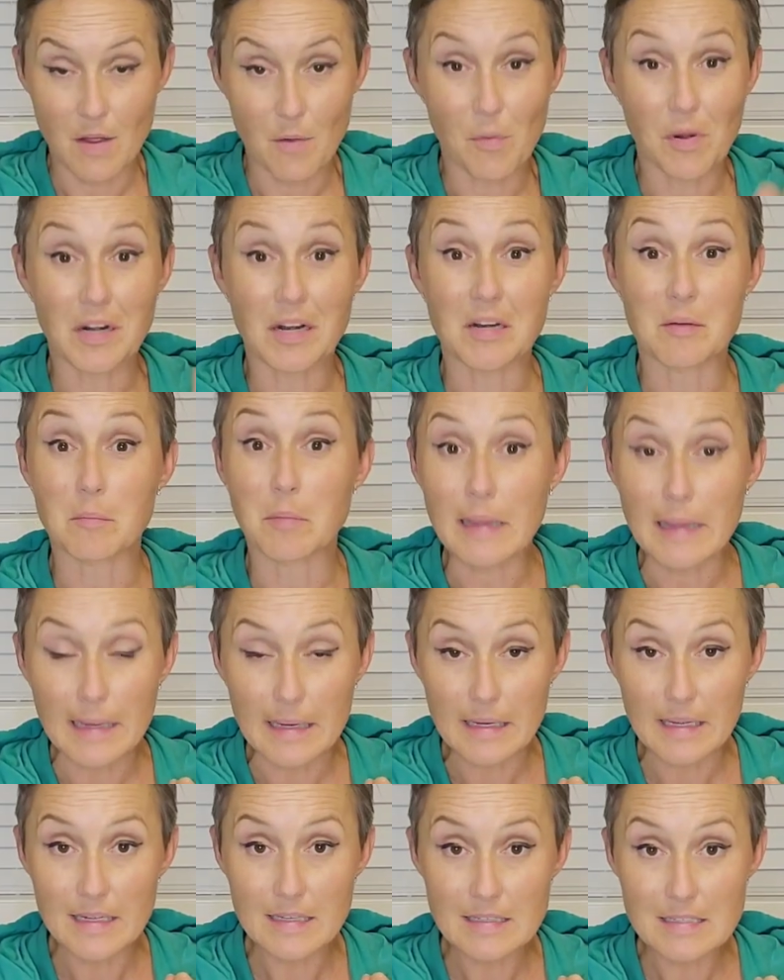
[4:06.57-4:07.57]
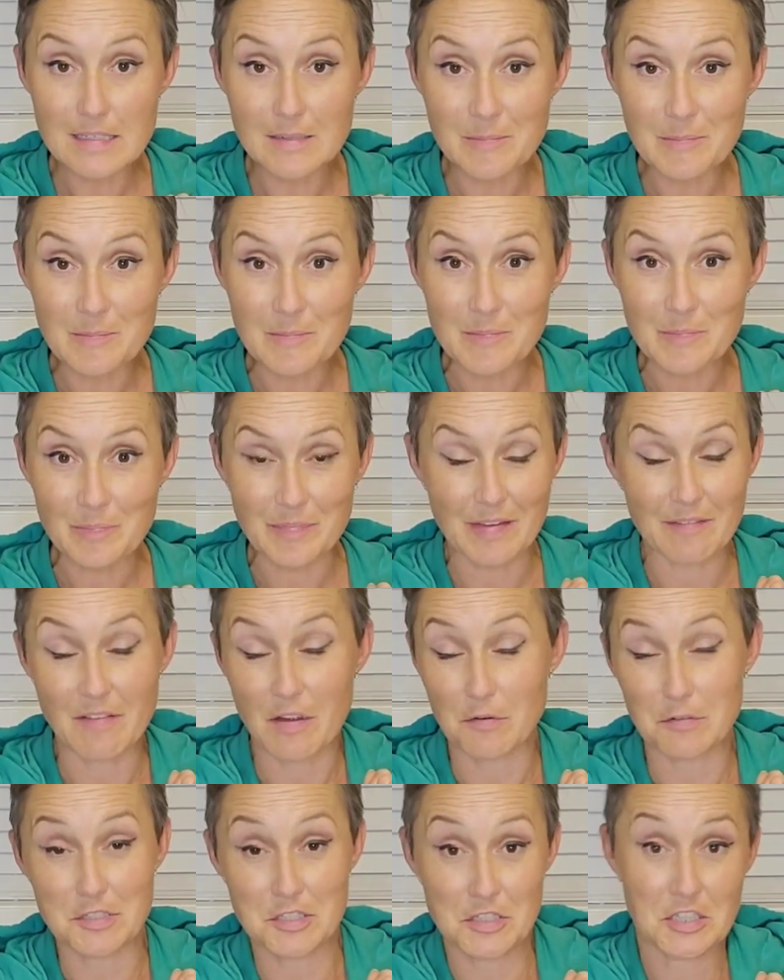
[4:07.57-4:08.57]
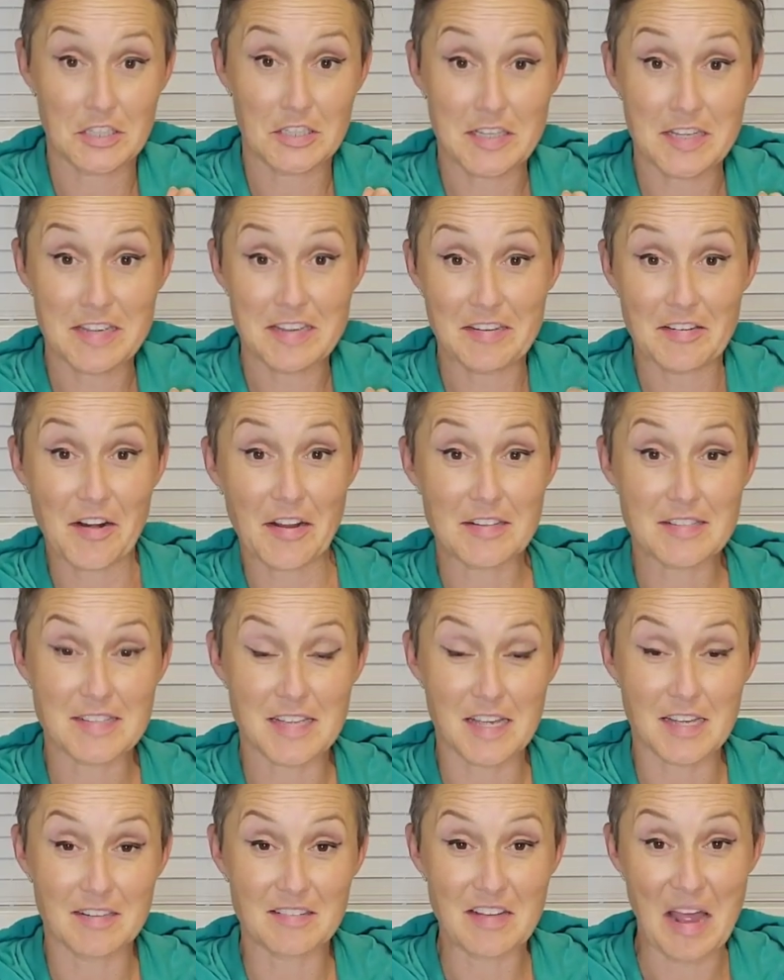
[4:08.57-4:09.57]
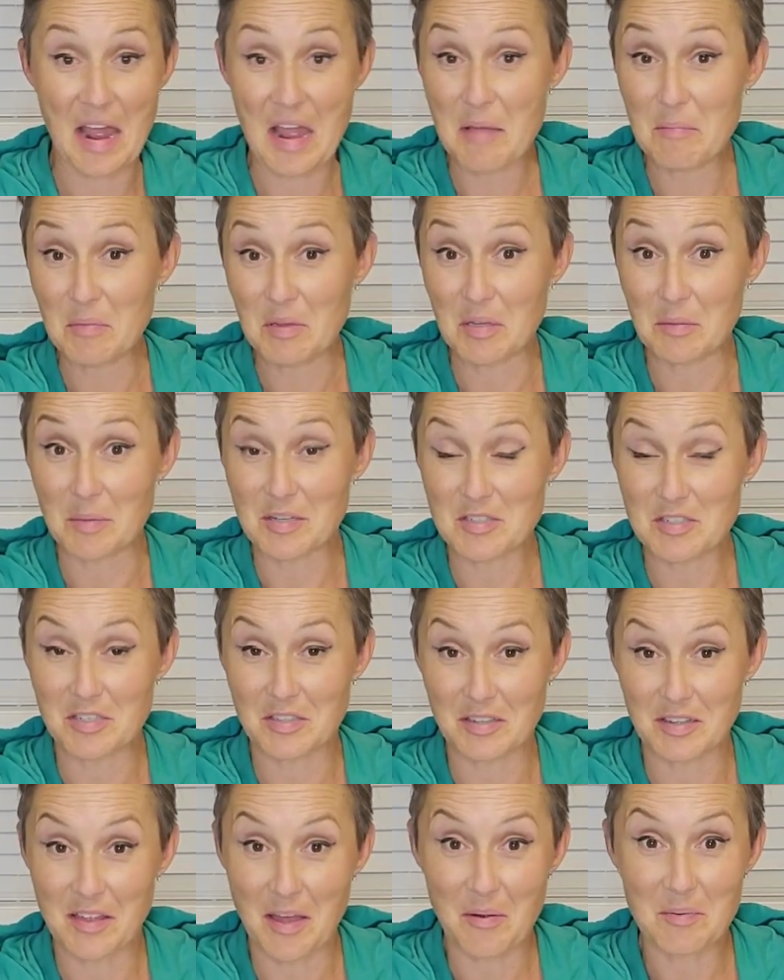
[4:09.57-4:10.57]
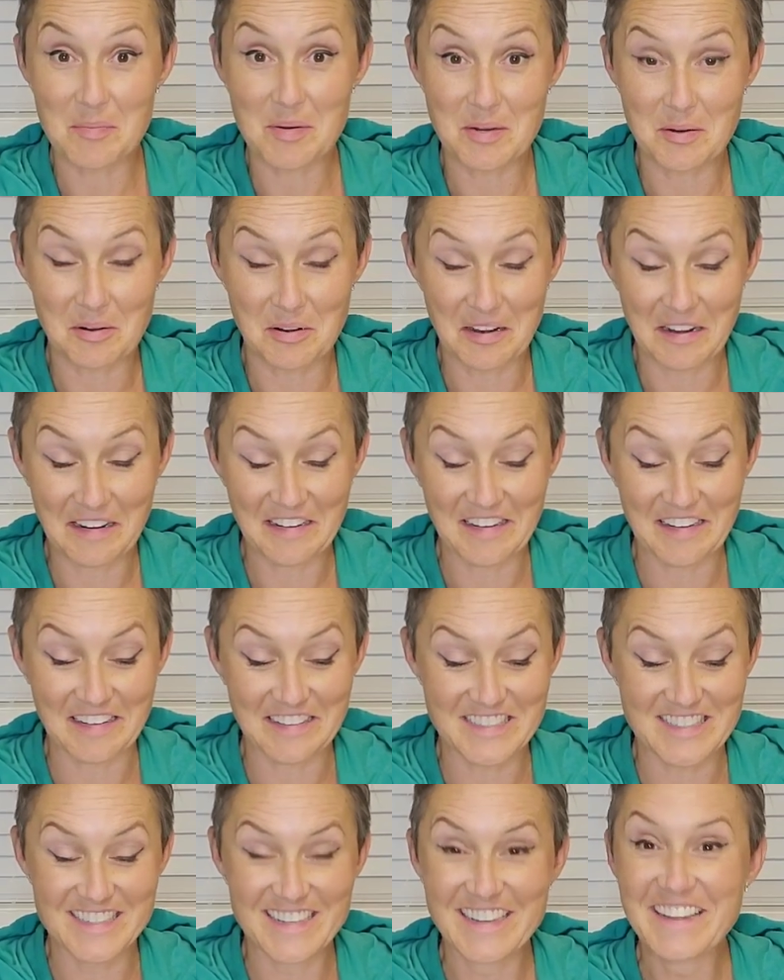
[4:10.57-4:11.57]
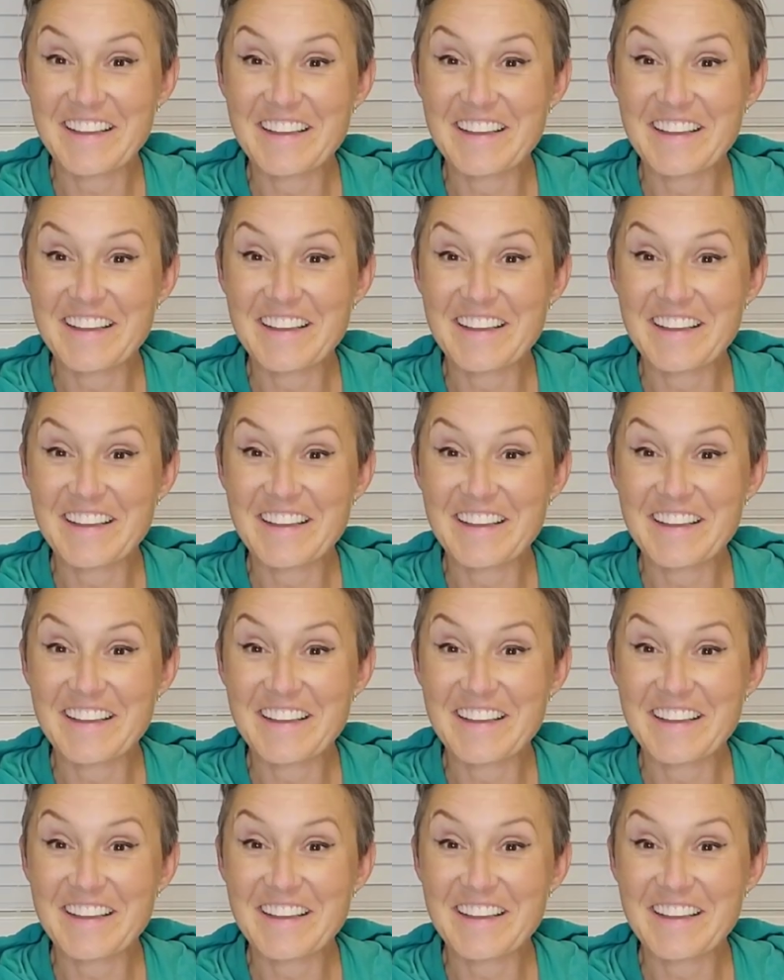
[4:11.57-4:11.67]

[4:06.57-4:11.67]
I wanted a blanket, if I was chilly. I said, "I am a little bit chilly, that would be great."